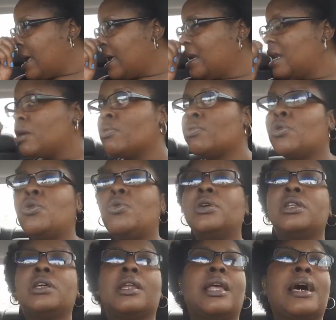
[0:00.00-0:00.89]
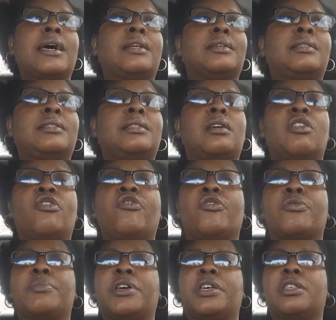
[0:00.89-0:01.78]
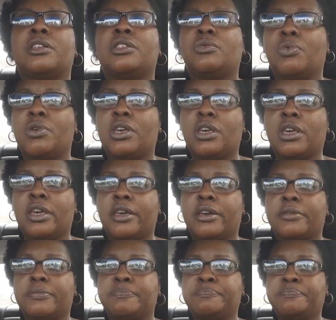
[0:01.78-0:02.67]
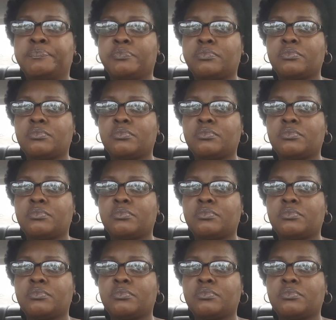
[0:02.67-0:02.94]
And it ruined a lot of stuff for me this weekend